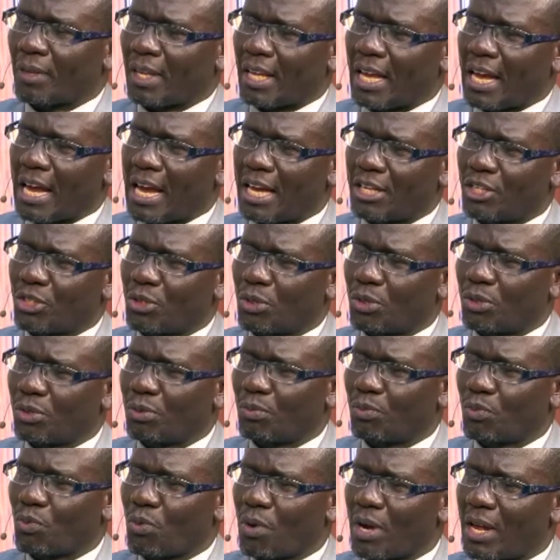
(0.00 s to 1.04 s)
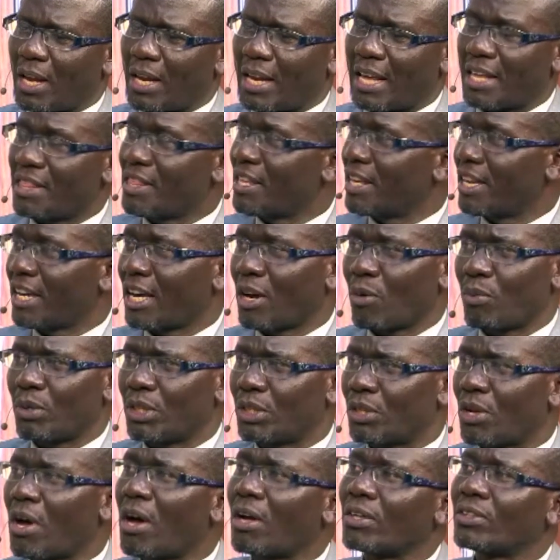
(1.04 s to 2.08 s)
I told him, well, I think I will
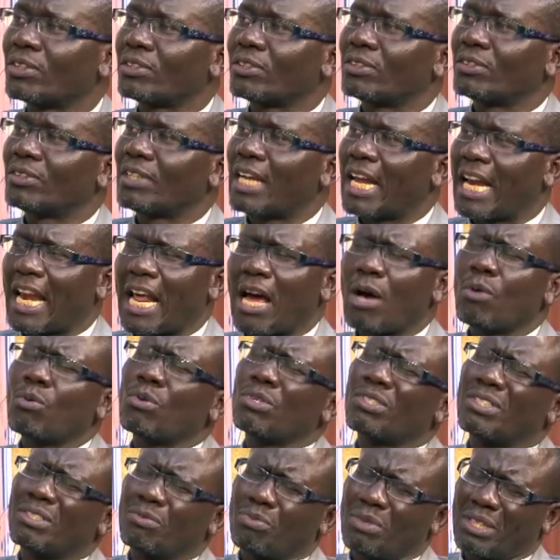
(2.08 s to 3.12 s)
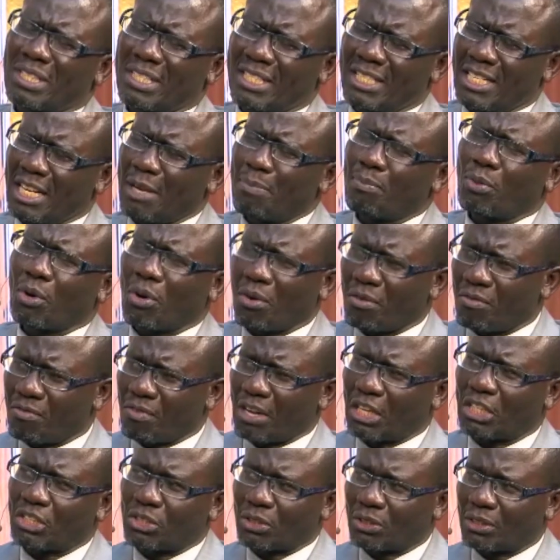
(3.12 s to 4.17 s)
not. And I was with deep
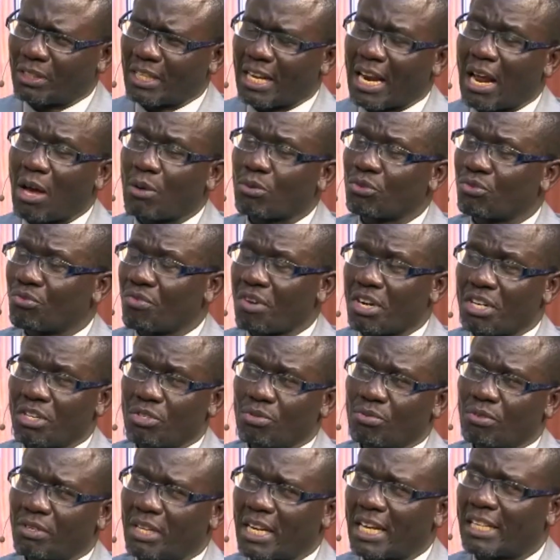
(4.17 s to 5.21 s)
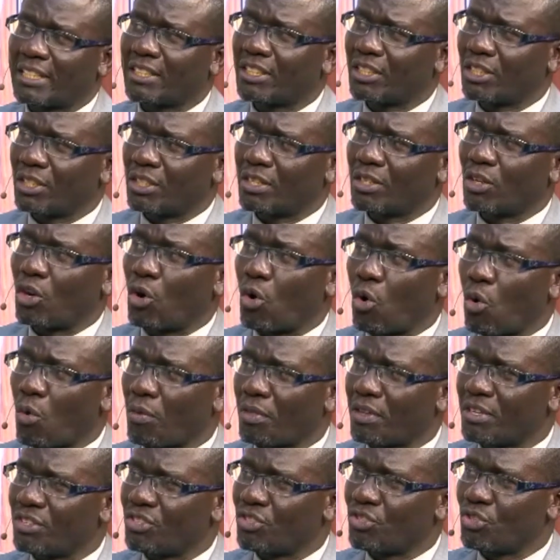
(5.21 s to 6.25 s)
conviction that I was ready to let go of
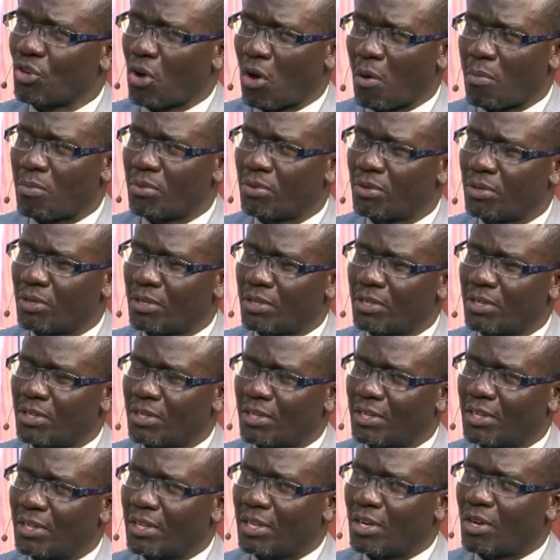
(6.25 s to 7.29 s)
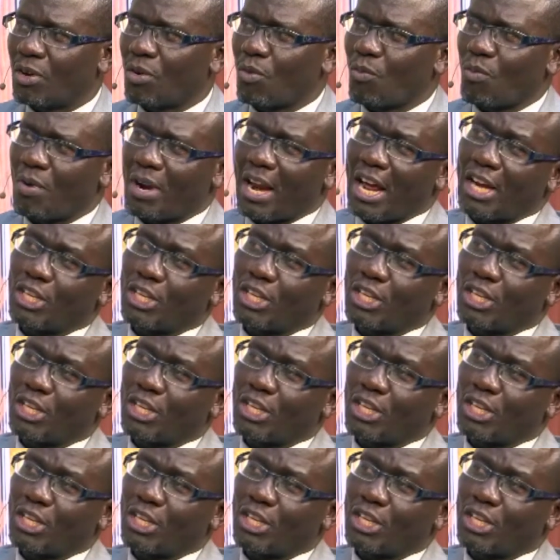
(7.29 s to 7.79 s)
the job. When I